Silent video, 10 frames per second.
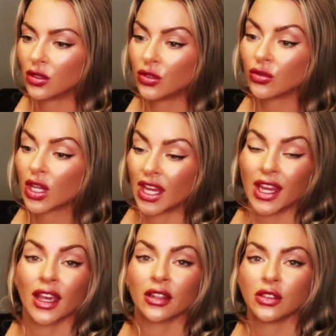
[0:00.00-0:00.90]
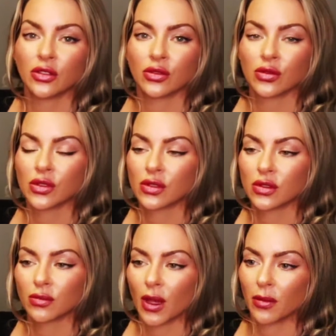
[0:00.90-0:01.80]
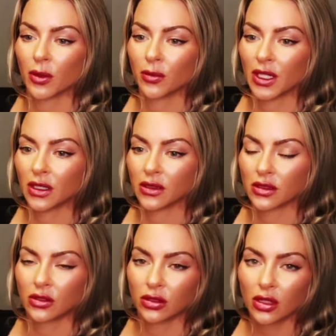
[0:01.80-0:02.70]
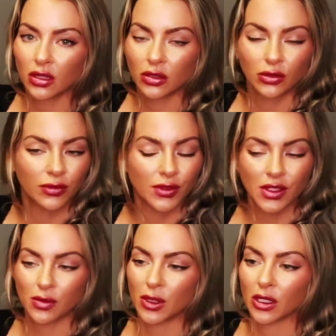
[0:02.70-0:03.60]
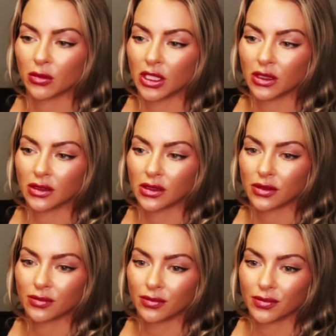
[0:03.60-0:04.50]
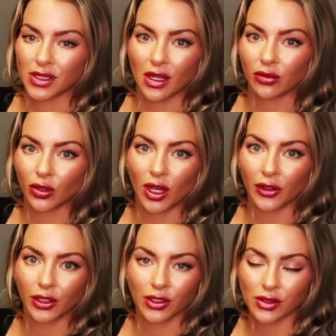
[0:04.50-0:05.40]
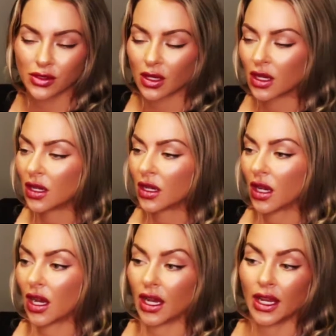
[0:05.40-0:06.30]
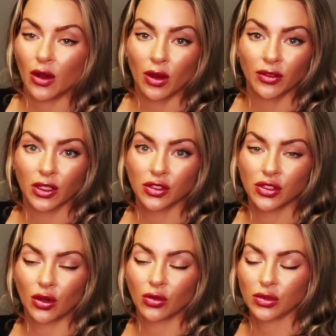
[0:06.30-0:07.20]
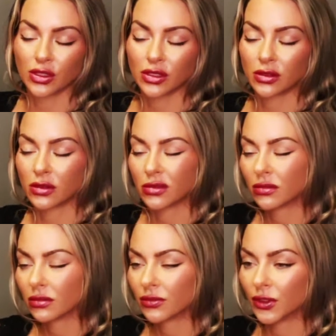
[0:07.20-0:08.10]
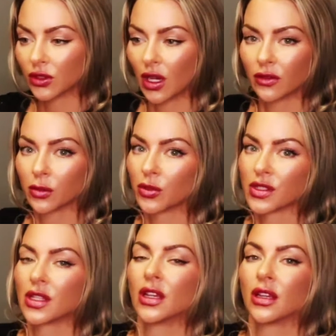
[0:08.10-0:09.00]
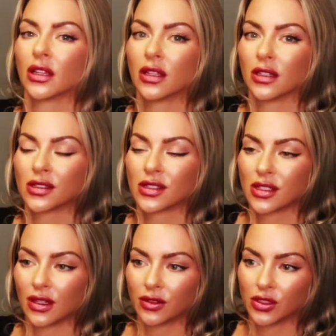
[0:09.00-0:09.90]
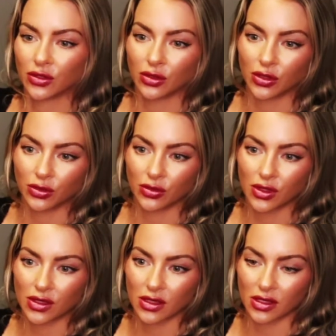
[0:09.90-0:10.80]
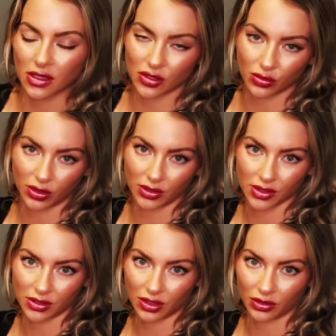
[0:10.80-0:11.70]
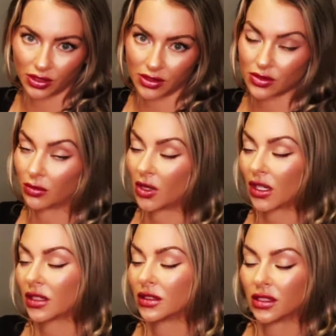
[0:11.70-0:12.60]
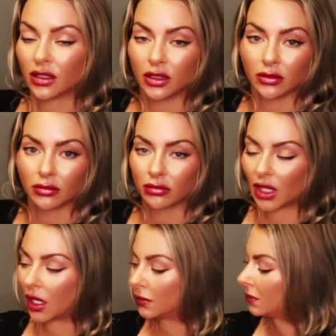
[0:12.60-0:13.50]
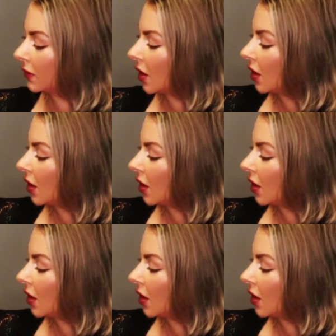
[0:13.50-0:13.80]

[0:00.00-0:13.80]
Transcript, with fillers: you can use peppermint, clove, spearmint, several others. I, however, don't feel comfortable saying it's safe to use essential oils internally, so I'm not going to tell you that.